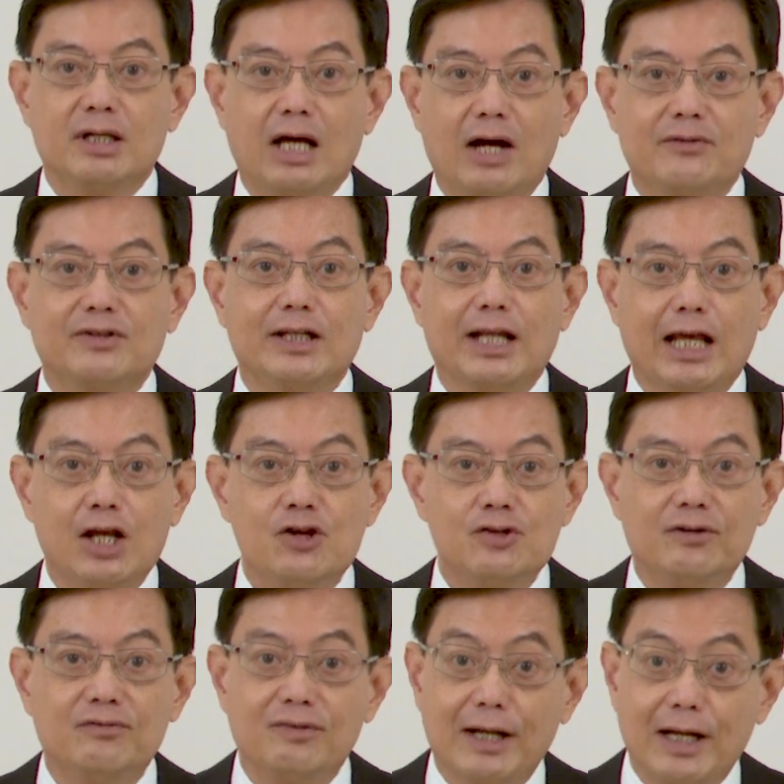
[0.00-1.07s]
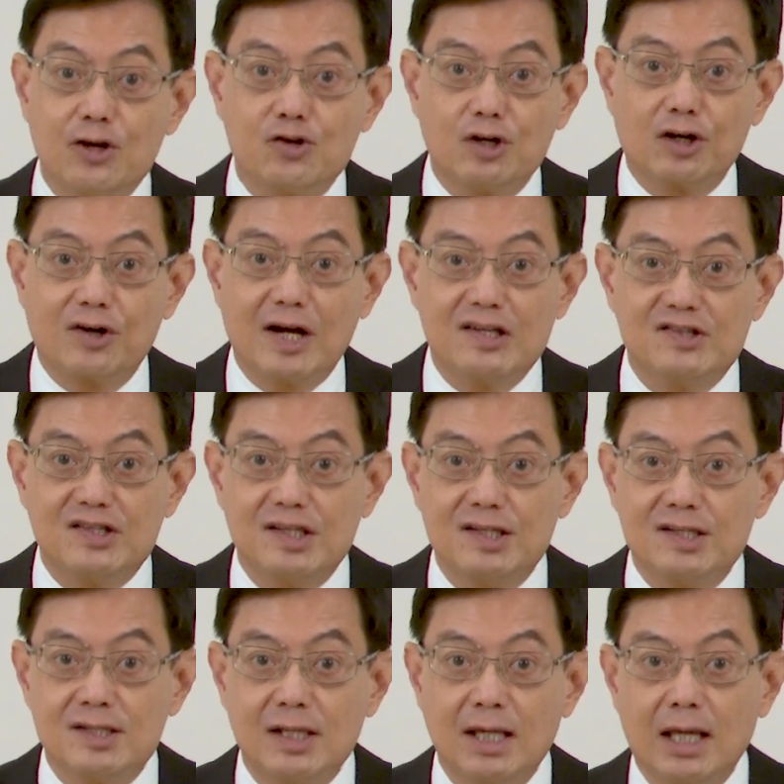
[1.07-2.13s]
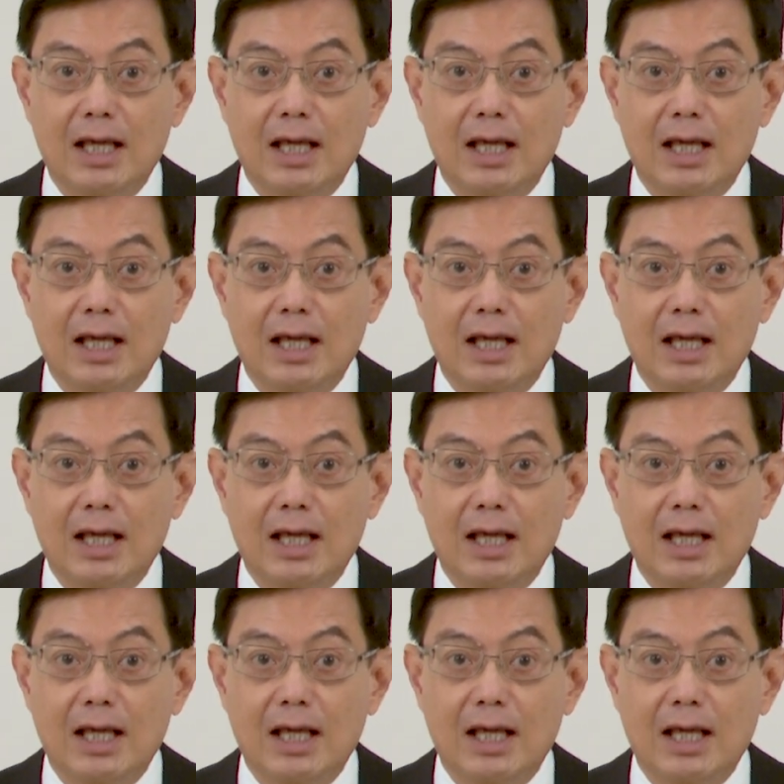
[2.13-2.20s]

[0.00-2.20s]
after the Asian financial crisis